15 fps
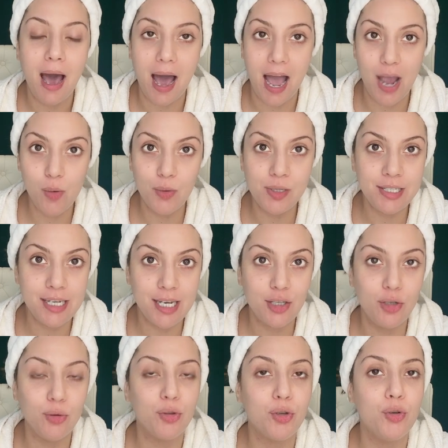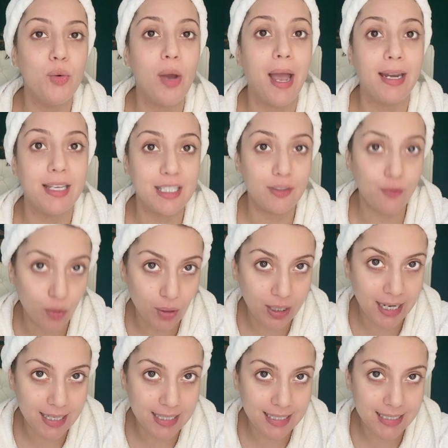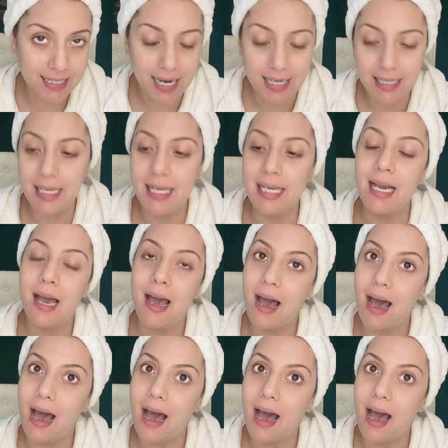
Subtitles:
I will take you through an exfoliating technique,